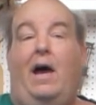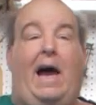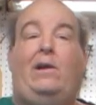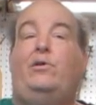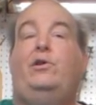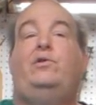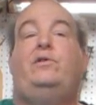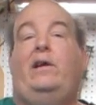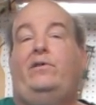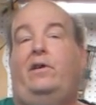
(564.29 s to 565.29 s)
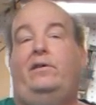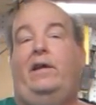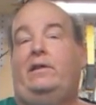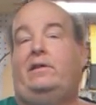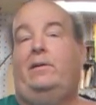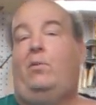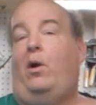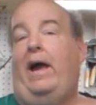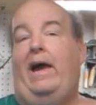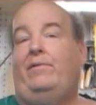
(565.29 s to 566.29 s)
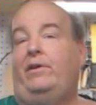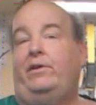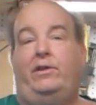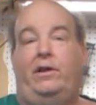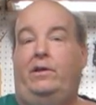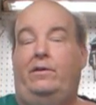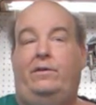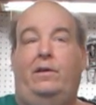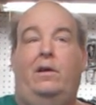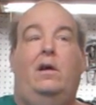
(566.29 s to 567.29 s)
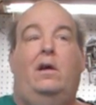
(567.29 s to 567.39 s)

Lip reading: I don't use nails on decks anymore. I haven't in years.